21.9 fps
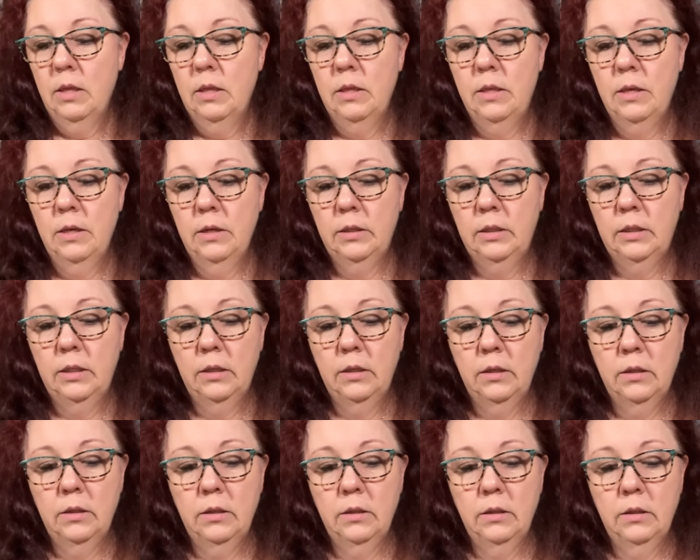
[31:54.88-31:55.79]
This
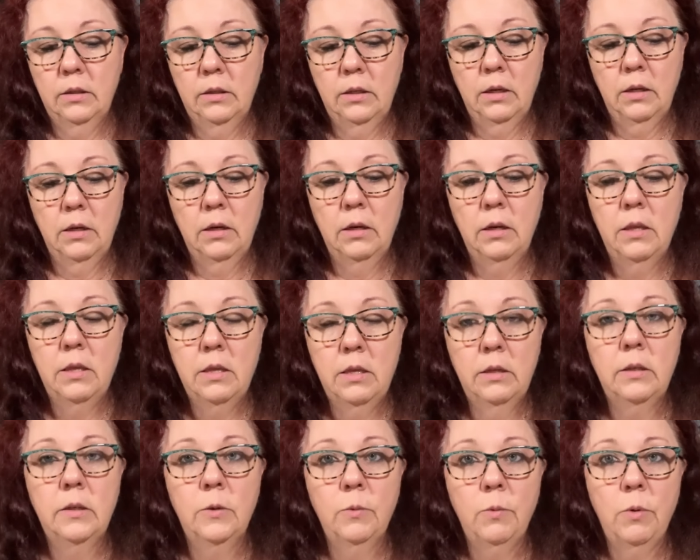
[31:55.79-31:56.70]
is,
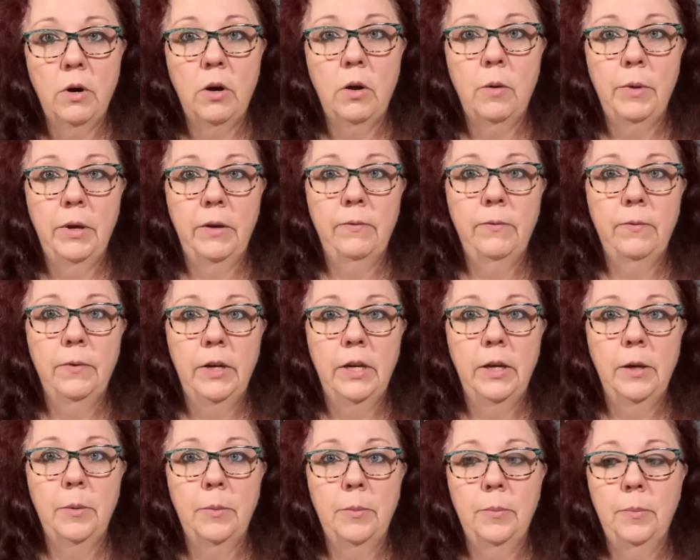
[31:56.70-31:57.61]
this is where all my
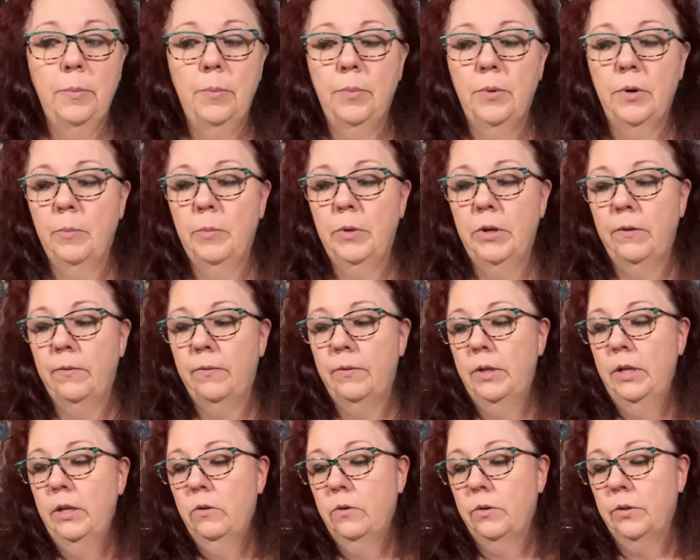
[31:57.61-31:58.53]
freaking primitive
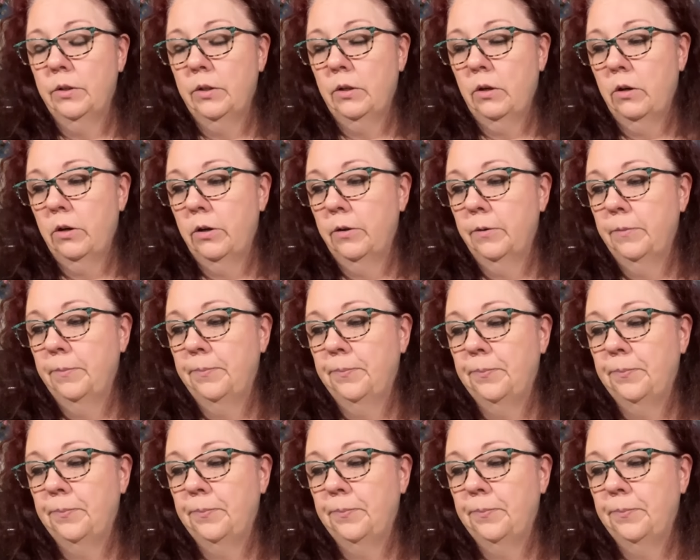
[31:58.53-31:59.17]
needles are.